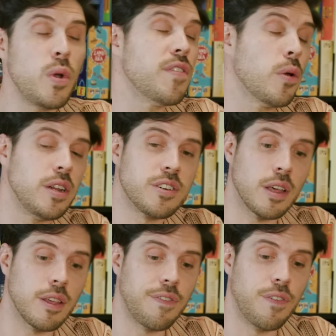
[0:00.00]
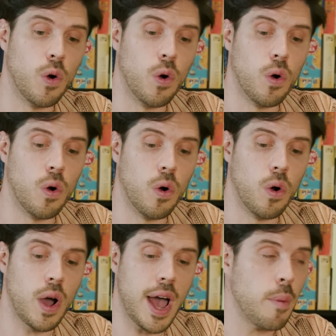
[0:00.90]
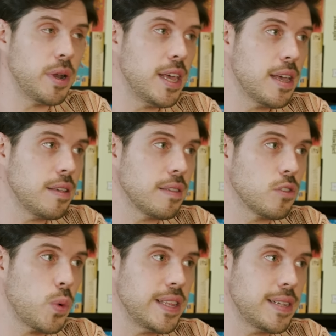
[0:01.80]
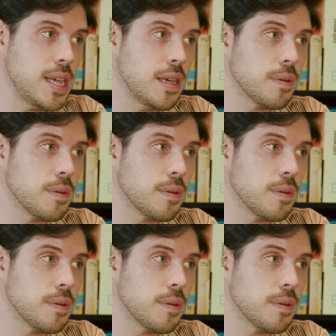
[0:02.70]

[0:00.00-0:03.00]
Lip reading: we've known each other for how many years? 20?